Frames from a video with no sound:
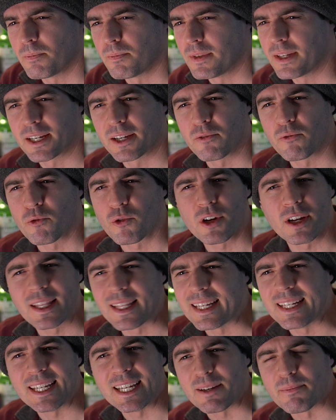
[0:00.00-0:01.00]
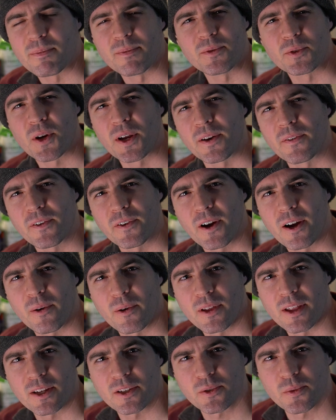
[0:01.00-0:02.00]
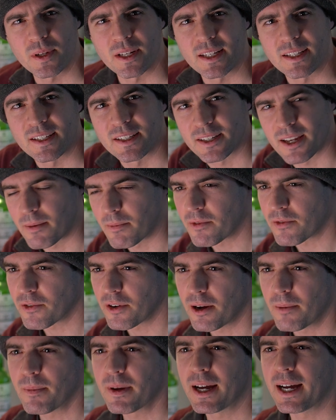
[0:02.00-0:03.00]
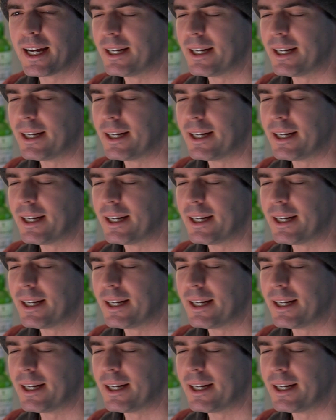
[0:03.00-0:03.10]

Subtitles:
digging really deep and trying to figure out where that sweetness is coming from.